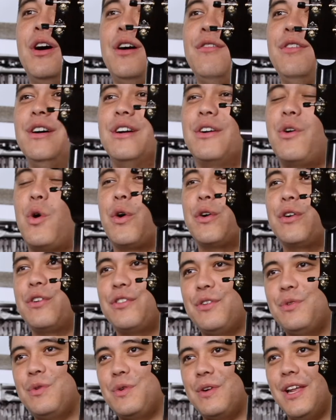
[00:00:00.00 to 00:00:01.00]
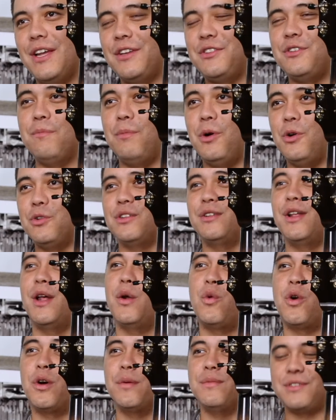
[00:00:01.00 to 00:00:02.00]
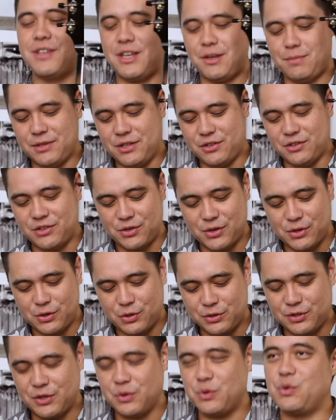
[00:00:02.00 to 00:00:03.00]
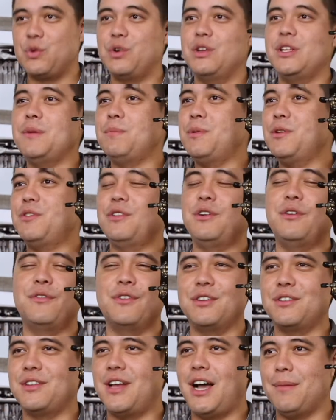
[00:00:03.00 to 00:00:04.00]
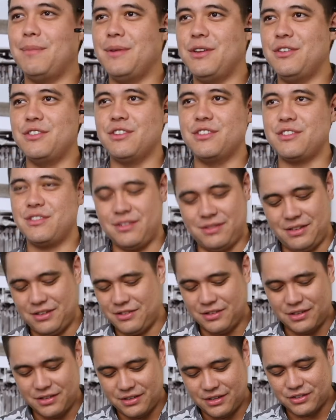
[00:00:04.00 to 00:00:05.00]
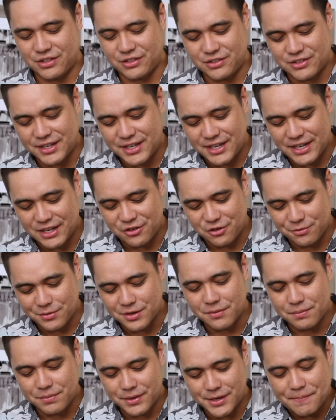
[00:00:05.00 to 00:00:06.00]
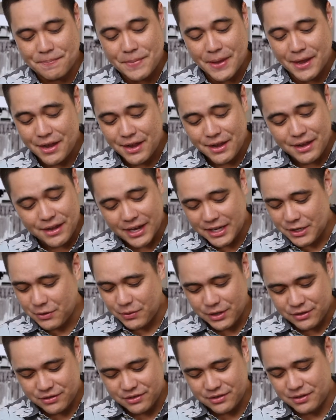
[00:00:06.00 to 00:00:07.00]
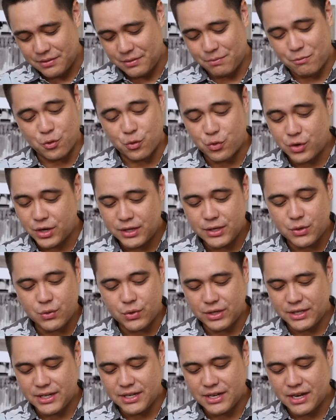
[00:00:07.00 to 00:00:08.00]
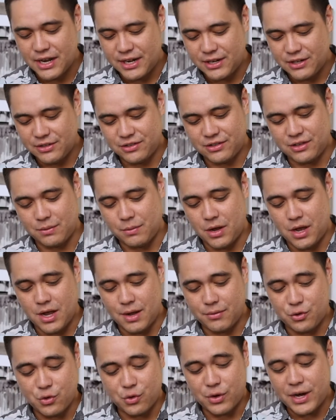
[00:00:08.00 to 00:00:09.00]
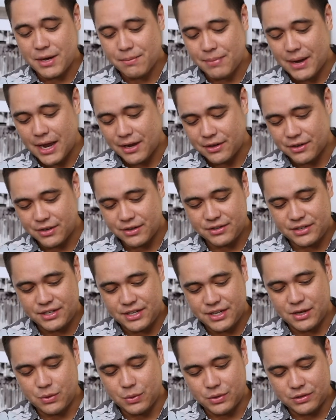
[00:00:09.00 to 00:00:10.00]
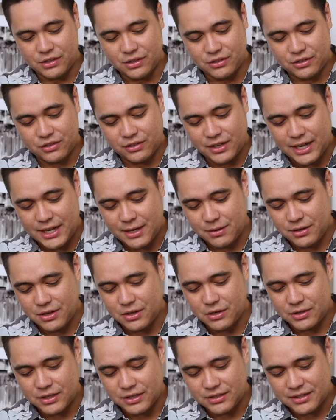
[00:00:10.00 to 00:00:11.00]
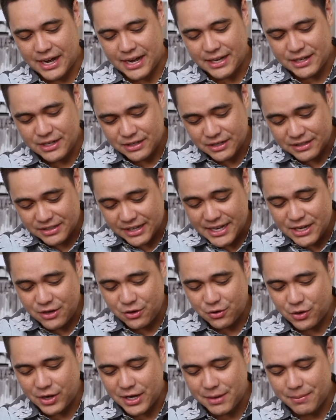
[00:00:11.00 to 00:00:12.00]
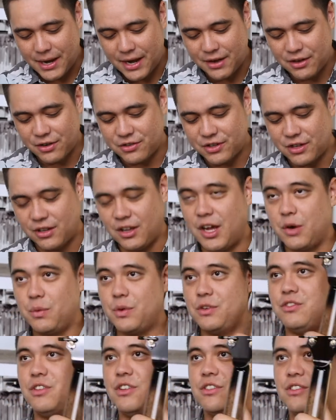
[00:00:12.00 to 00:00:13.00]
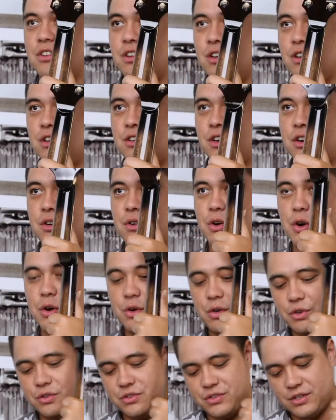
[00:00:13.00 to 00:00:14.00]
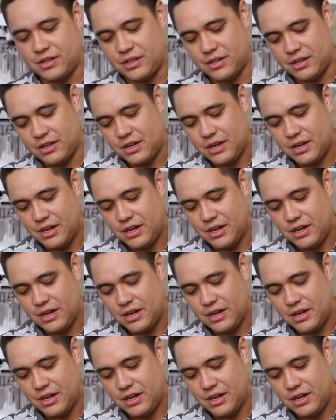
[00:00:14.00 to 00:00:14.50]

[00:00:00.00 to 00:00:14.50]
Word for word: of a Cornerstone ukulele to boast a lot of warm sound, but the Ziricote really puts it over the top, and just, it's a, it's a stunning instrument. But anyways, really, really nice uh, grain pattern here with the slight, you know, the tiny, the tight grain patterns, along with just the, the curls and the,